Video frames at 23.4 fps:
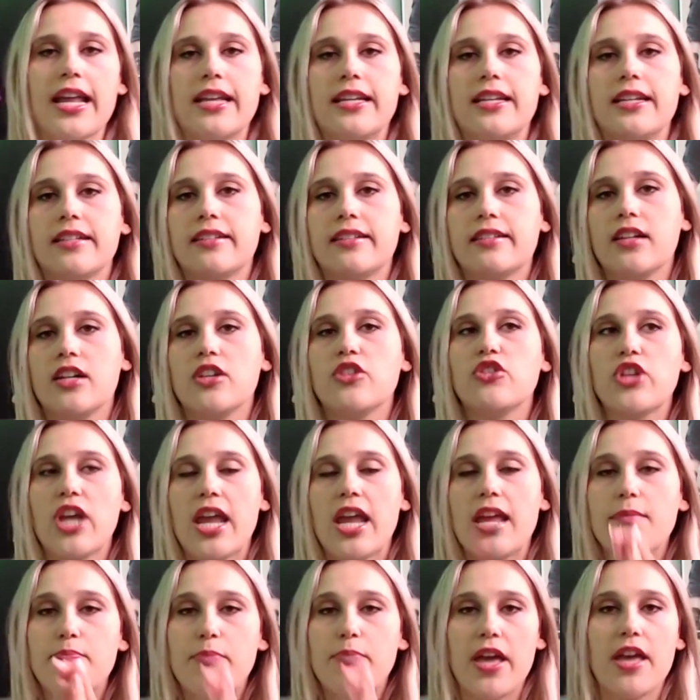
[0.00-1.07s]
it is such
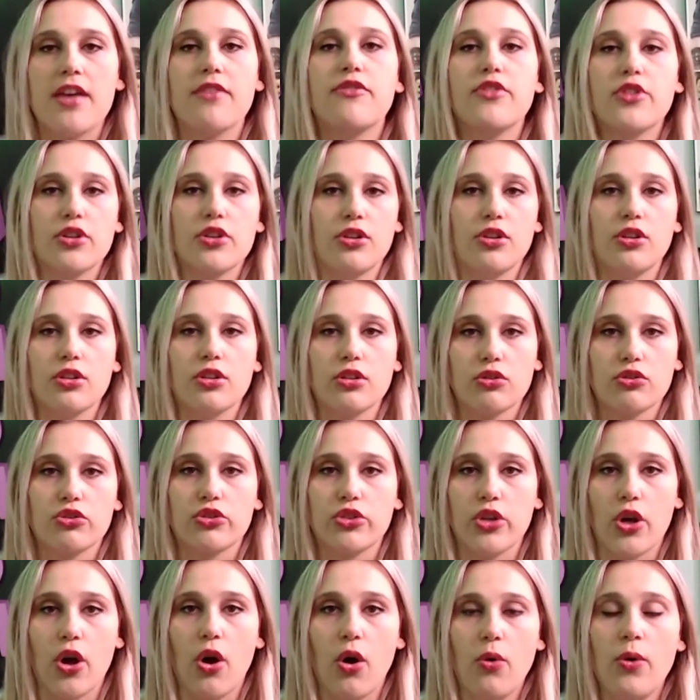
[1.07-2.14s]
a pivotal
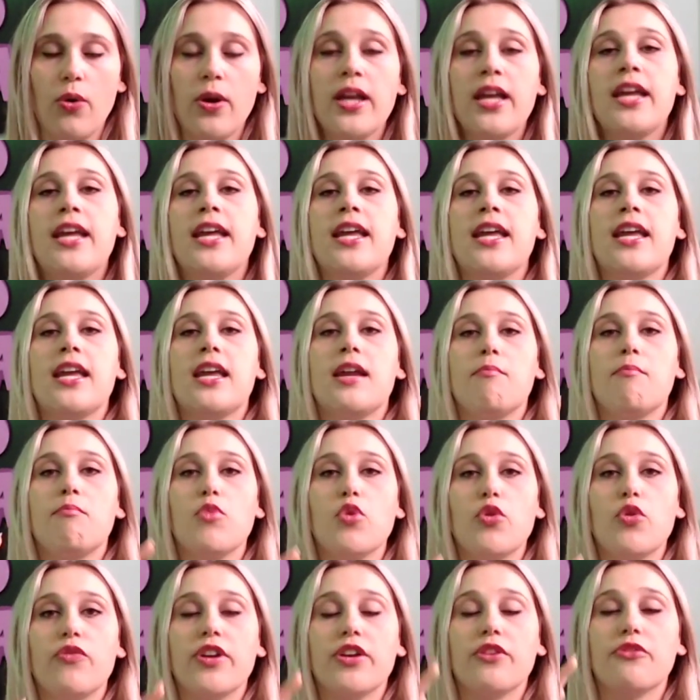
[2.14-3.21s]
show
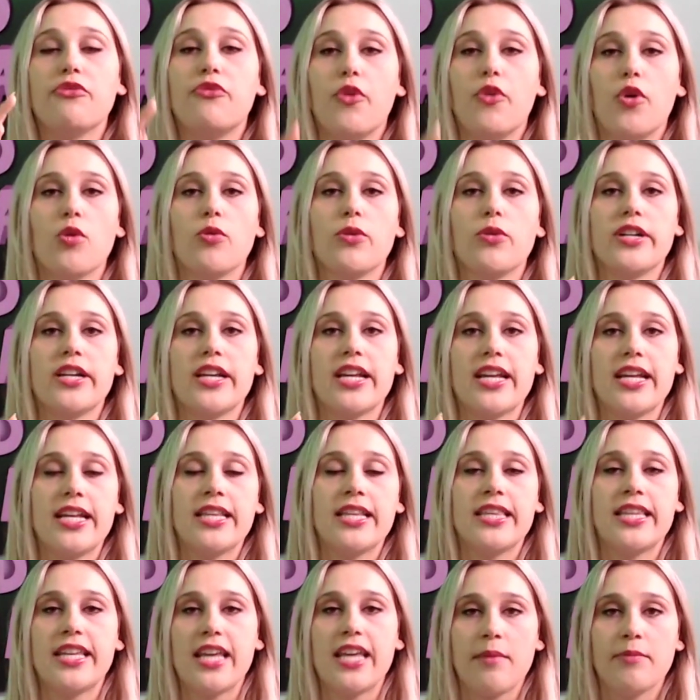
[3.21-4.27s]
moving forward
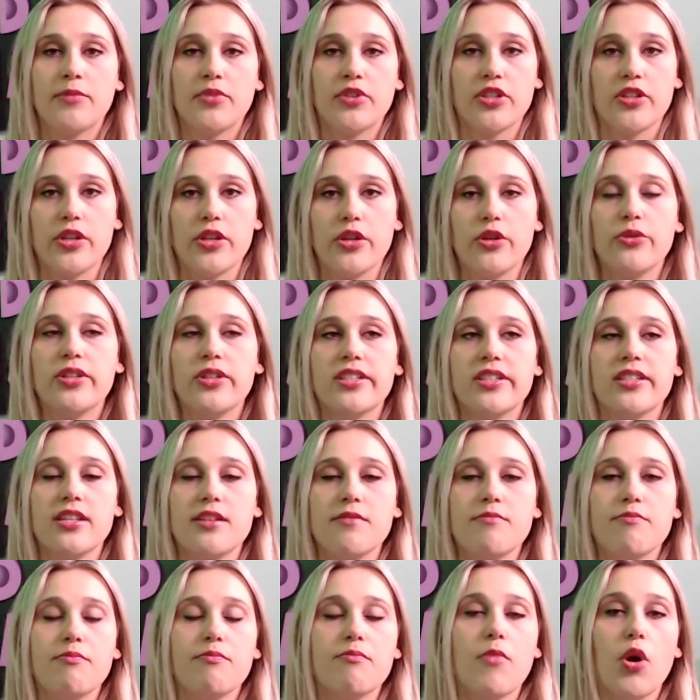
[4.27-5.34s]
in the MCU. It is the
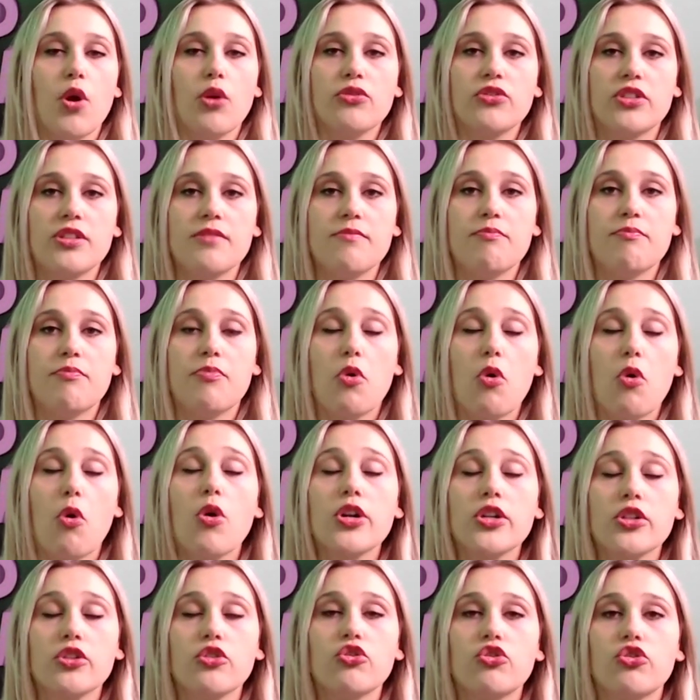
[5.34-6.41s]
most
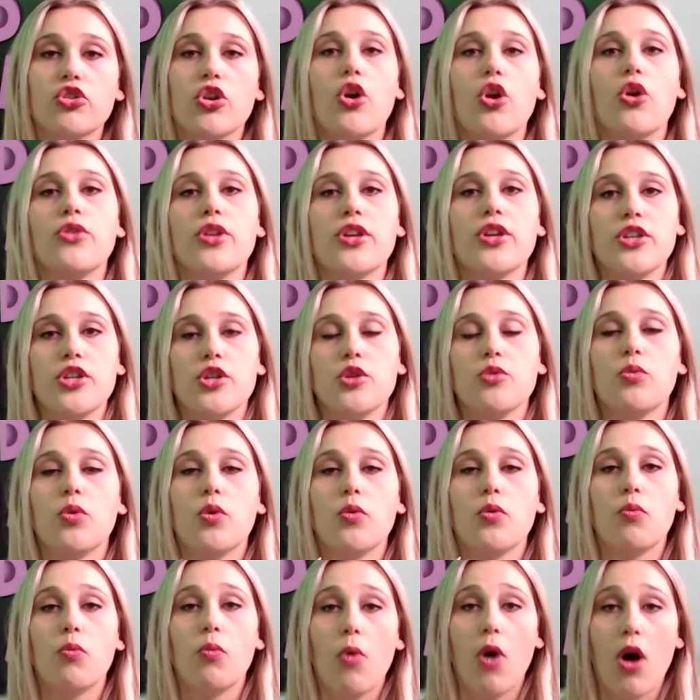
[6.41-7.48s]
important show that you
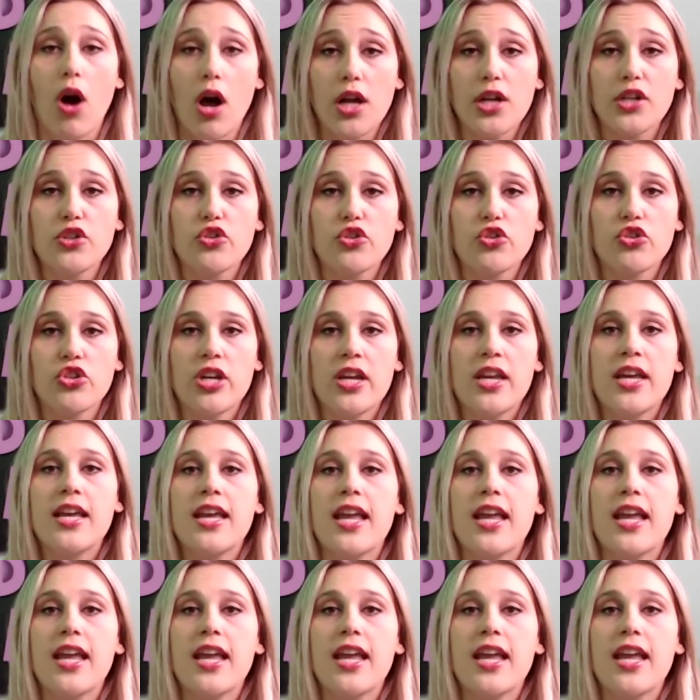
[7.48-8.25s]
will watch